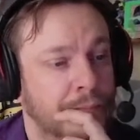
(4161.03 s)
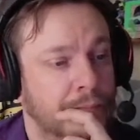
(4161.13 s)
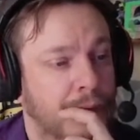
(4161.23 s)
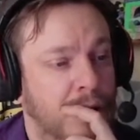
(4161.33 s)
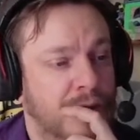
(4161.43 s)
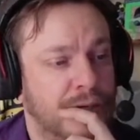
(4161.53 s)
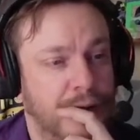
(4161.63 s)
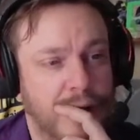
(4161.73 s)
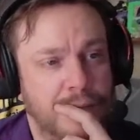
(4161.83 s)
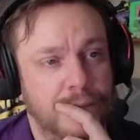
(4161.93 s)
But it looks
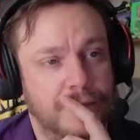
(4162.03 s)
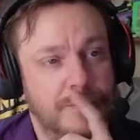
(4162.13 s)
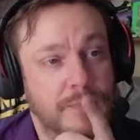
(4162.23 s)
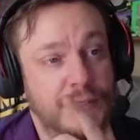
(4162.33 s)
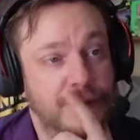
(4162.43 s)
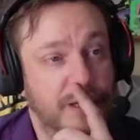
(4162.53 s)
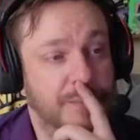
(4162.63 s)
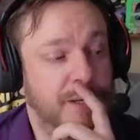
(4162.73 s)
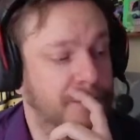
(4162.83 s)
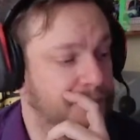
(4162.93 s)
okay. It looks okay to
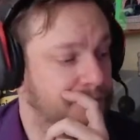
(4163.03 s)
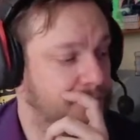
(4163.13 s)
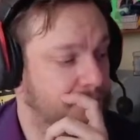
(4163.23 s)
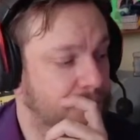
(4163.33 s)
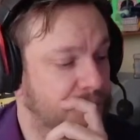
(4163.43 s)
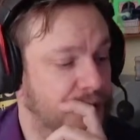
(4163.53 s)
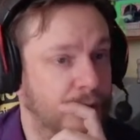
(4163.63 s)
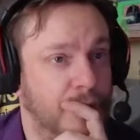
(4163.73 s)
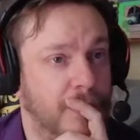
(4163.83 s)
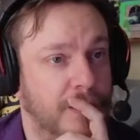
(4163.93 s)
me. So then
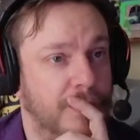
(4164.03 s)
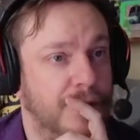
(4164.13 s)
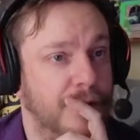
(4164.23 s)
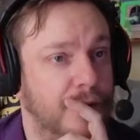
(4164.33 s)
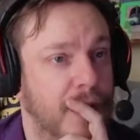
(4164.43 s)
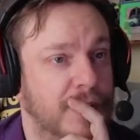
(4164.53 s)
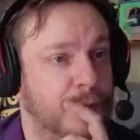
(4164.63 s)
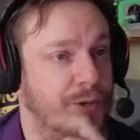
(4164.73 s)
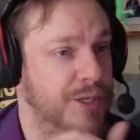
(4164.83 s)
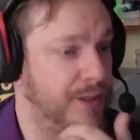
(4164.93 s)
we're going to
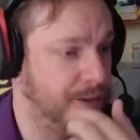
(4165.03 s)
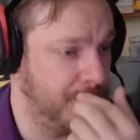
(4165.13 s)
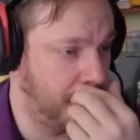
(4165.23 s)
export G-code